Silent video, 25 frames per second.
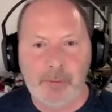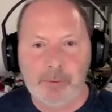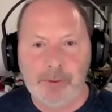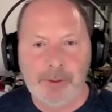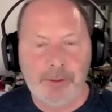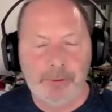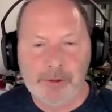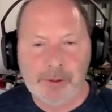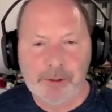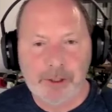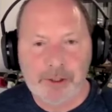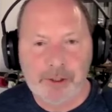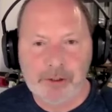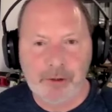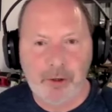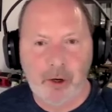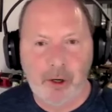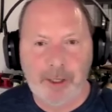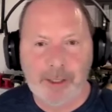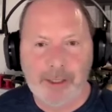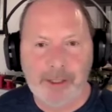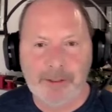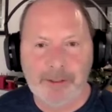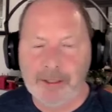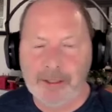when they're just
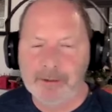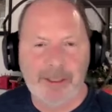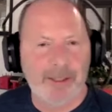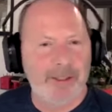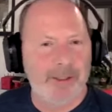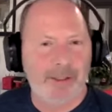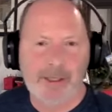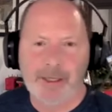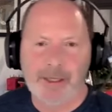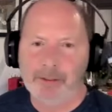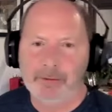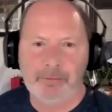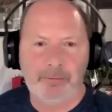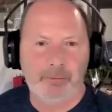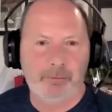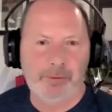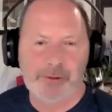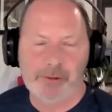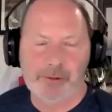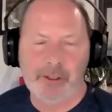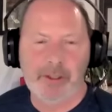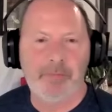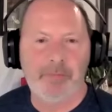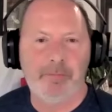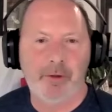starting and they didn't get
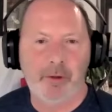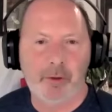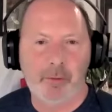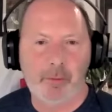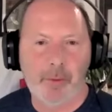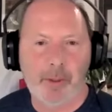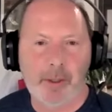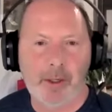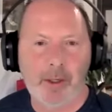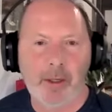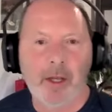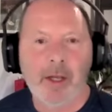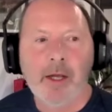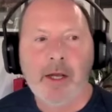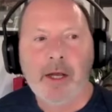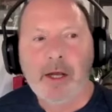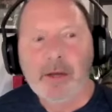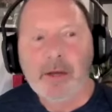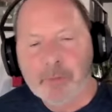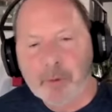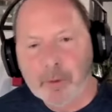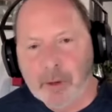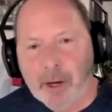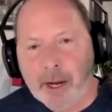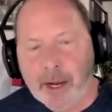received very well.
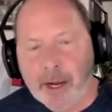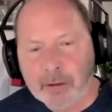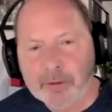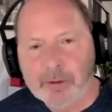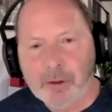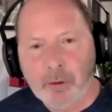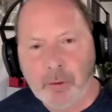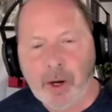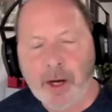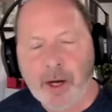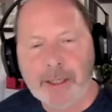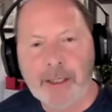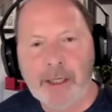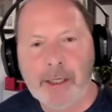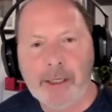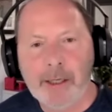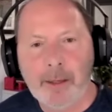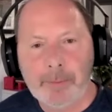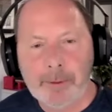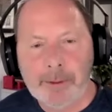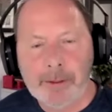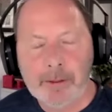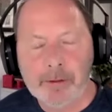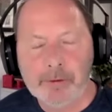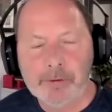For hiking
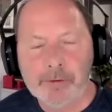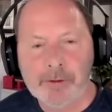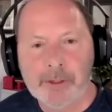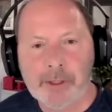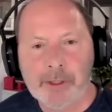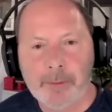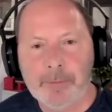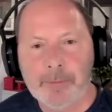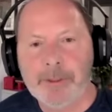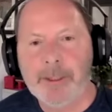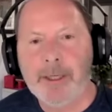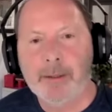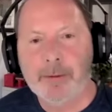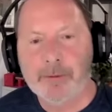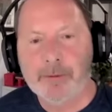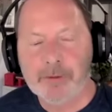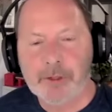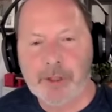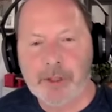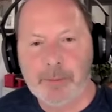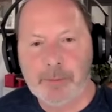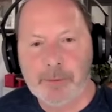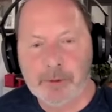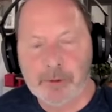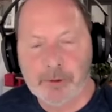up hills and coming down
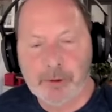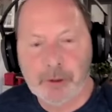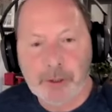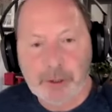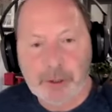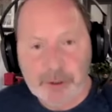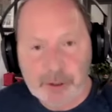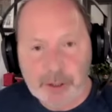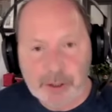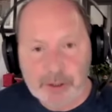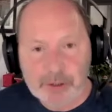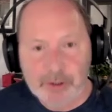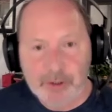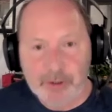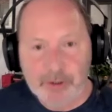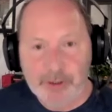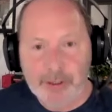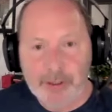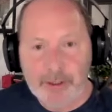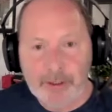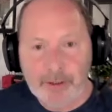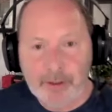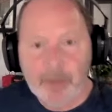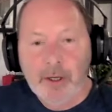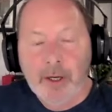steep hills, you can adjust the
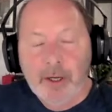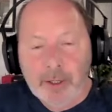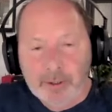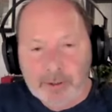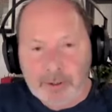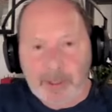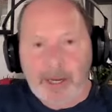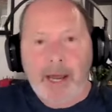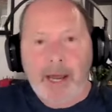length. They